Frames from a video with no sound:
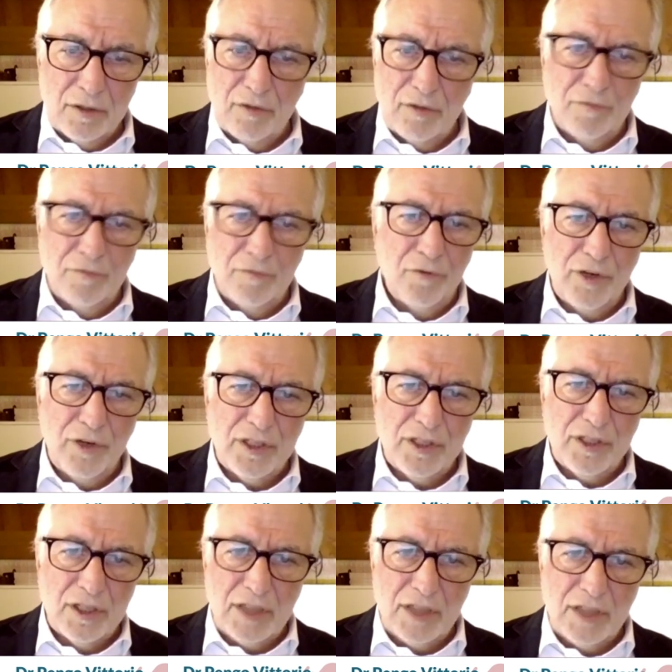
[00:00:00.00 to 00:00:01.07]
For
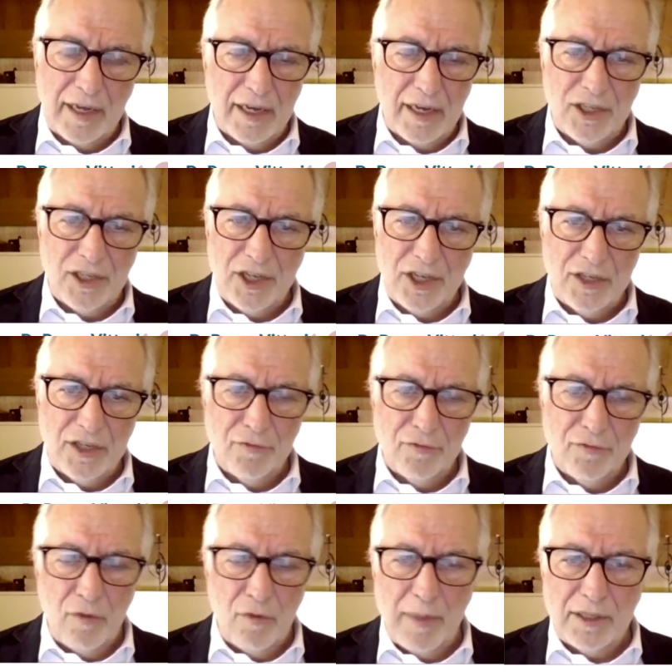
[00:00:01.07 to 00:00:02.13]
instance, I can change
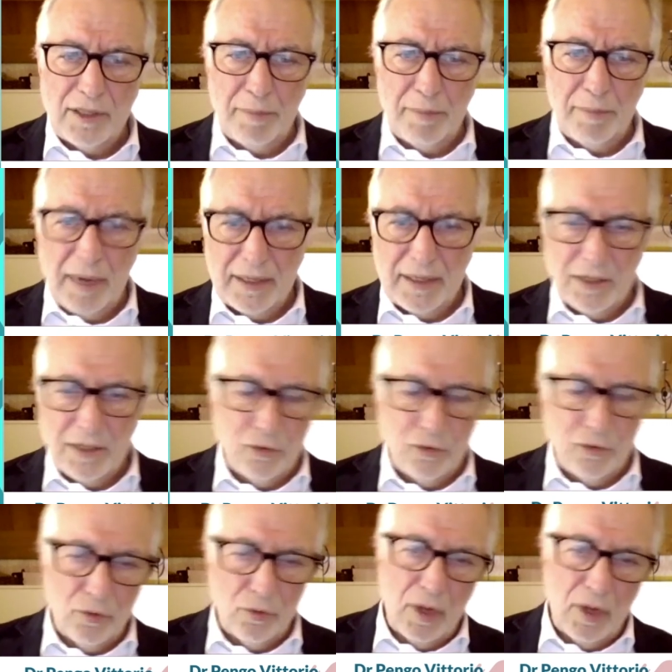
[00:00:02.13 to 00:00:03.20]
from antiplatelet
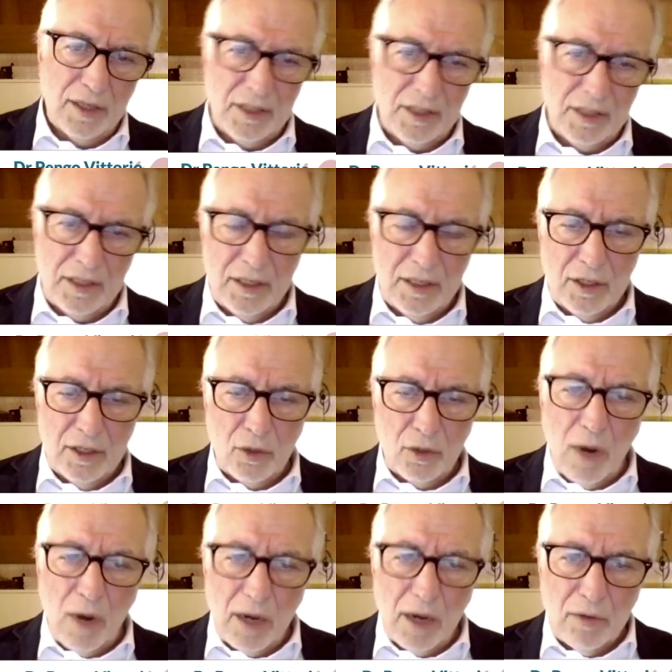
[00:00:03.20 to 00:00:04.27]
to
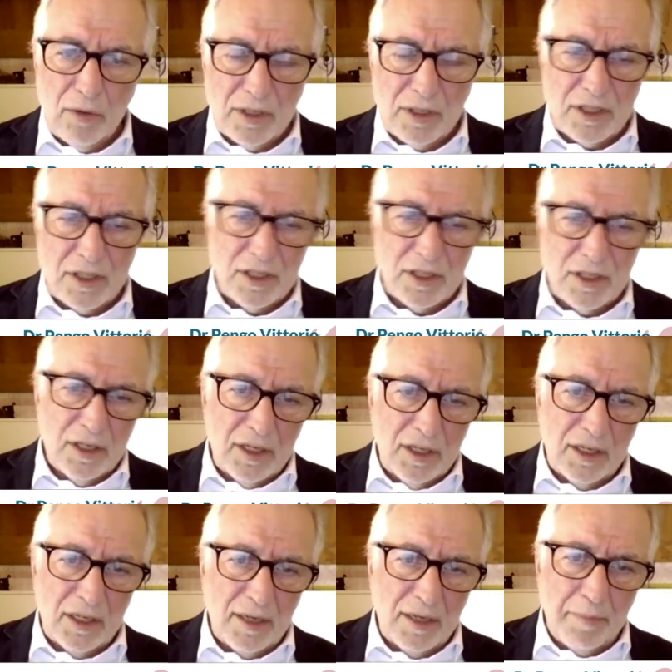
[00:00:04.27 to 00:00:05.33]
anticoagulants
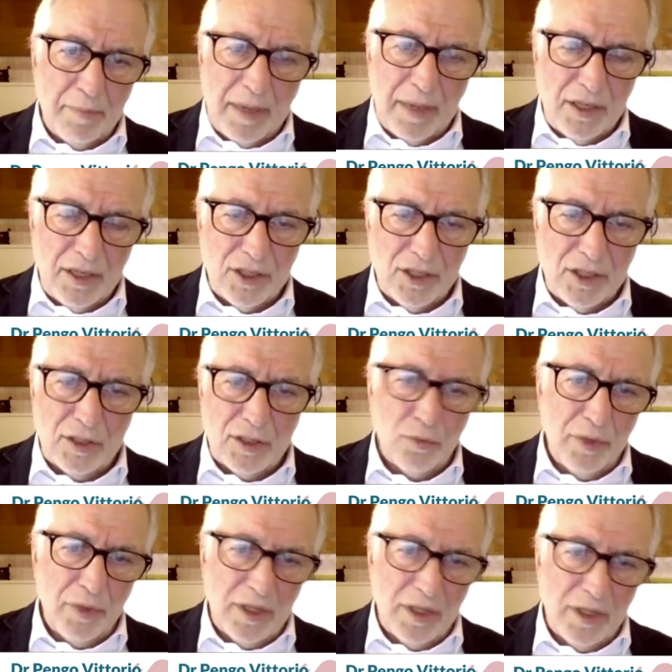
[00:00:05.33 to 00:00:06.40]
in a patient
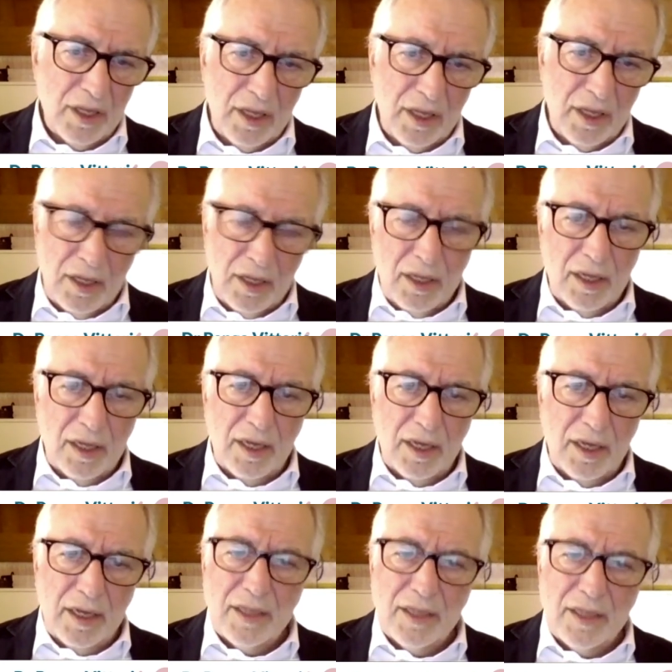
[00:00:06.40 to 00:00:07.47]
with
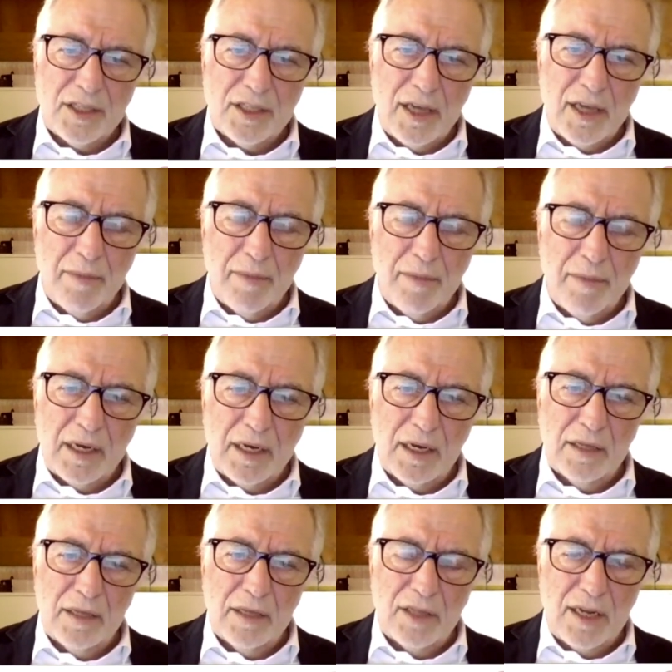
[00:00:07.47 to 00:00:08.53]
transient
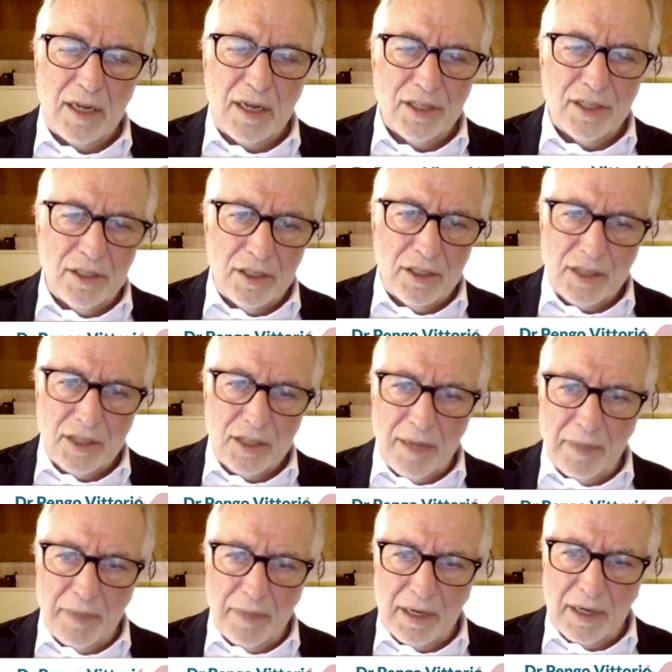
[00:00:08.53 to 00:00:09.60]

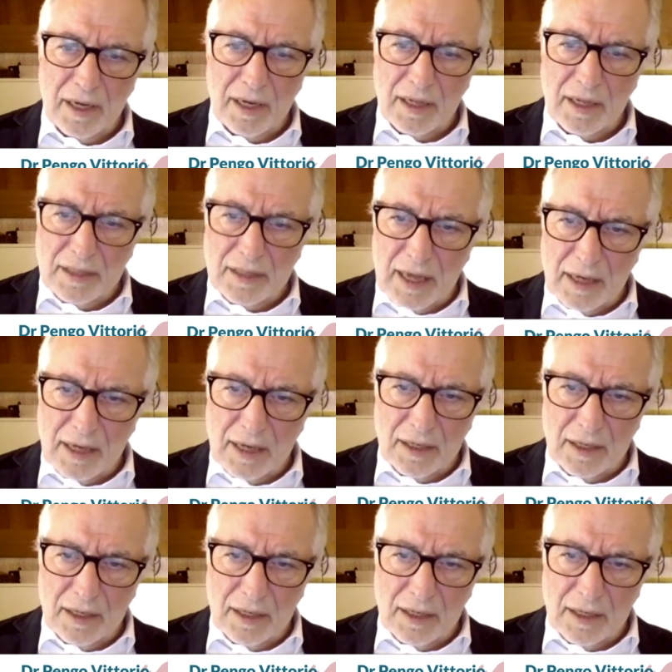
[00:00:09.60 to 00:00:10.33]
ischemic attack.